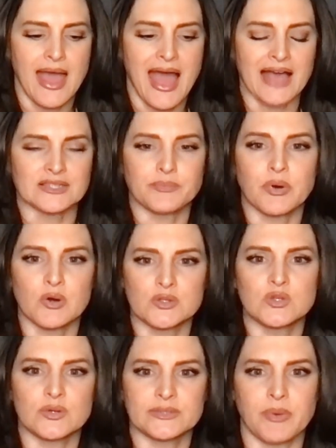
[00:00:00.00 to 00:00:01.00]
as
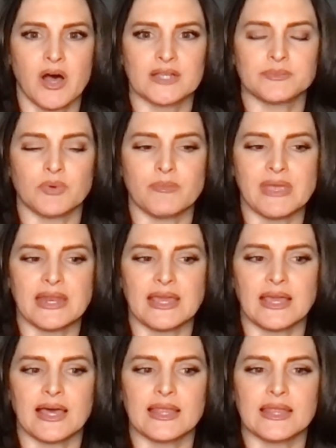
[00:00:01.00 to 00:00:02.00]
personal as possible,
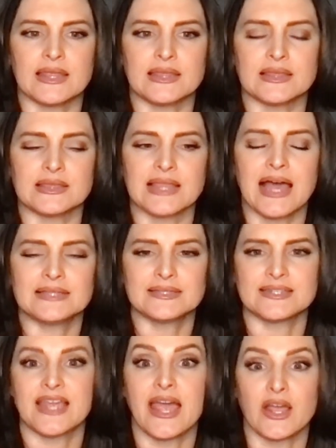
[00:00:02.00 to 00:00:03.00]
meaning less
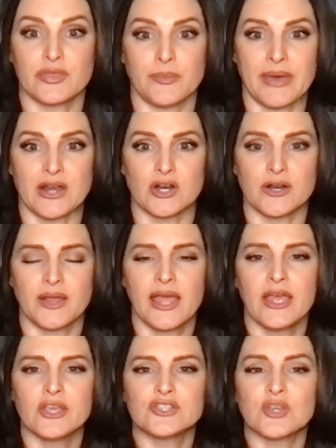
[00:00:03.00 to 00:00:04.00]
tech the better.
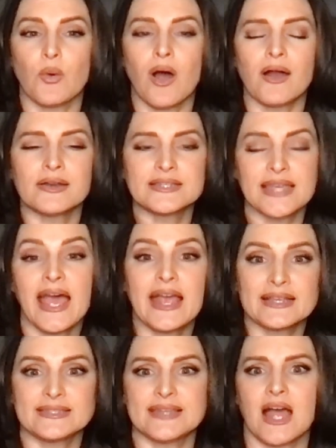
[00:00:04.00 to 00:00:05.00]
So our
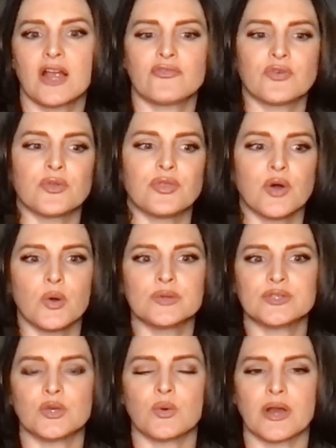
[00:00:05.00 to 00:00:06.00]
tech stack, for
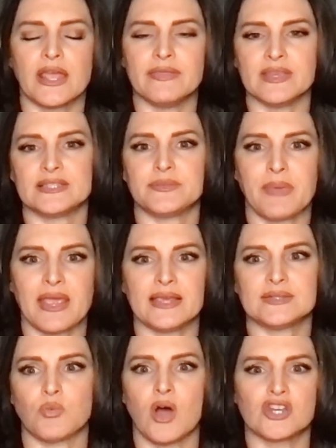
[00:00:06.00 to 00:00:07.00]
those who are in this
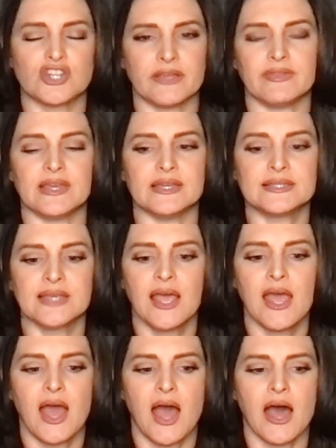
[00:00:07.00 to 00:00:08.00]
space watching this,
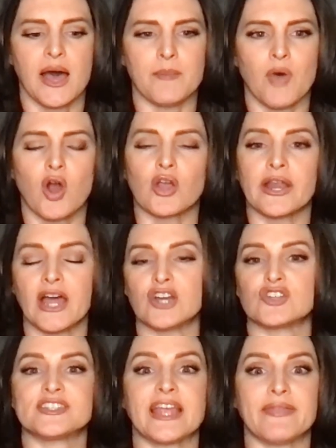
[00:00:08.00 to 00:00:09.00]
are going to
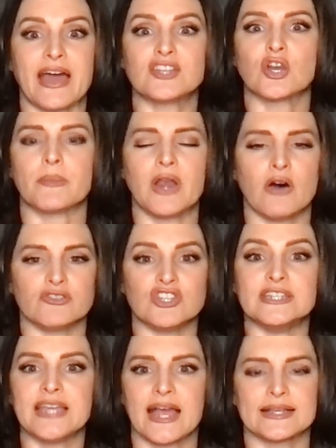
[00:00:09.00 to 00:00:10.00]
understand that terminology,
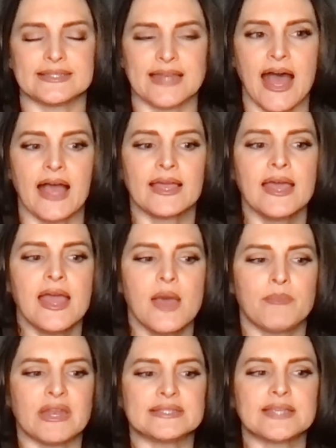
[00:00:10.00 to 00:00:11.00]
tech stack.
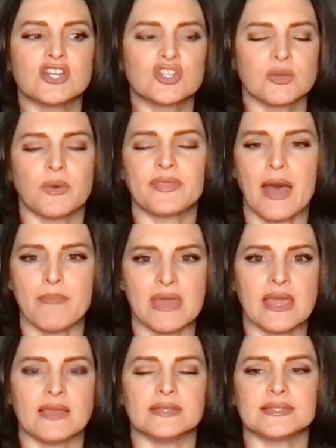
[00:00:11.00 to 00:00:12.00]
But essentially what that
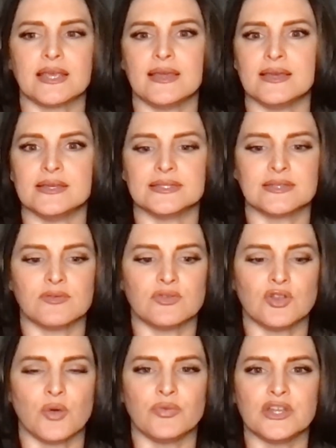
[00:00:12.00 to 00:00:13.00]
means is,
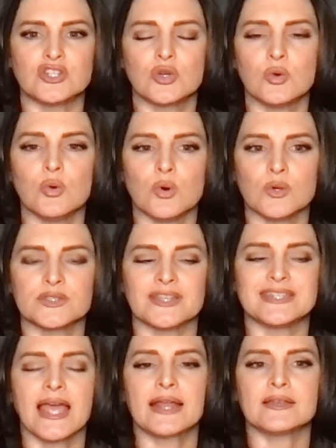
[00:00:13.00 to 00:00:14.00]
the tools, the
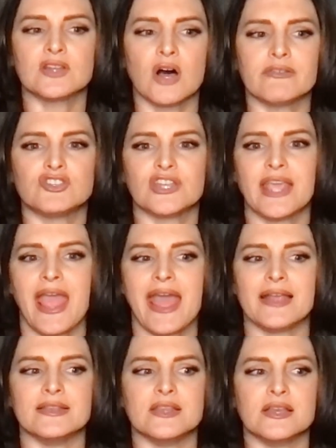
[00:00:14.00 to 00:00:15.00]
technology
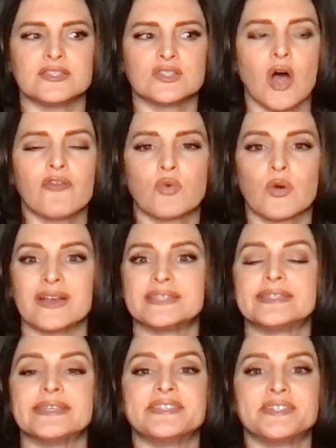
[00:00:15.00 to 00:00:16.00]
and software
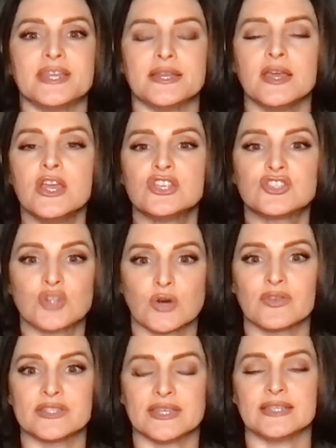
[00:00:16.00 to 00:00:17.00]
assisted
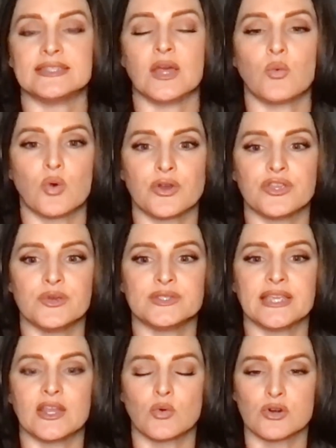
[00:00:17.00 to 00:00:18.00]
services that we're
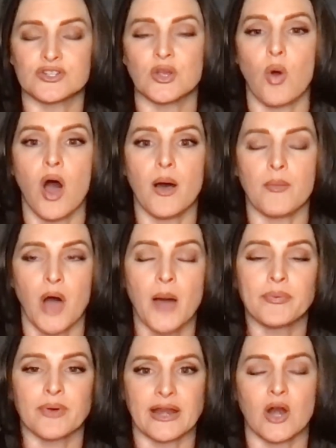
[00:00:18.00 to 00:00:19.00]
using in order to
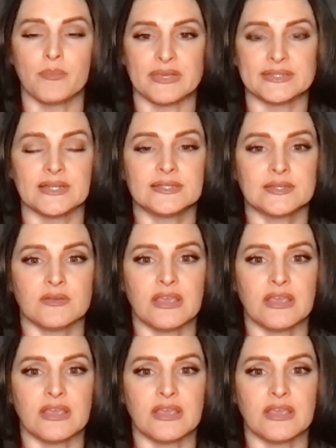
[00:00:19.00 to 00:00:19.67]
operate our business